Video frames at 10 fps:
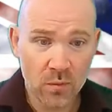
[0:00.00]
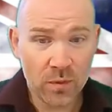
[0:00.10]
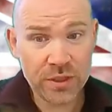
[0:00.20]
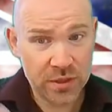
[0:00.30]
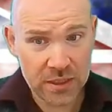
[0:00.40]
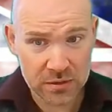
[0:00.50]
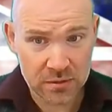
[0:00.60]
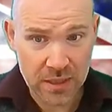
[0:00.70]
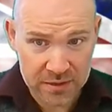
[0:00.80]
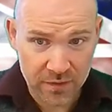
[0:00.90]
which
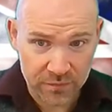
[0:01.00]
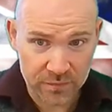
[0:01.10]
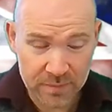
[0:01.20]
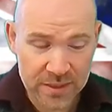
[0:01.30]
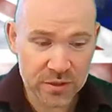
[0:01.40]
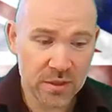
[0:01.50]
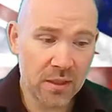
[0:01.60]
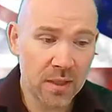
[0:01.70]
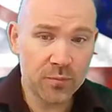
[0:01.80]
is, as I've mentioned earlier,